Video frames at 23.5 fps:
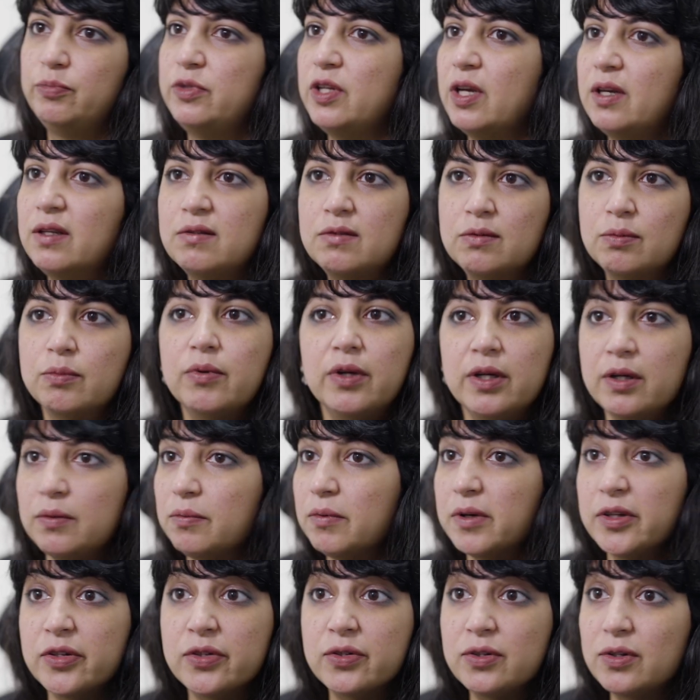does what it
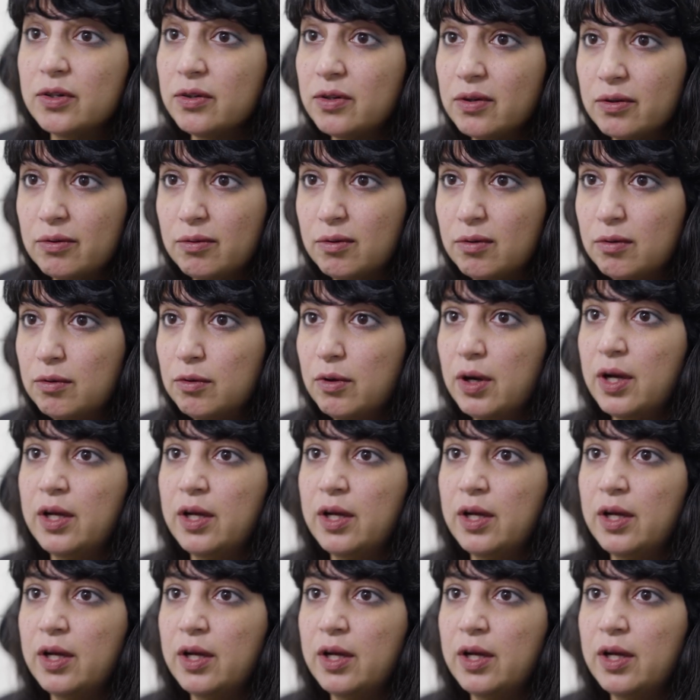wants to do,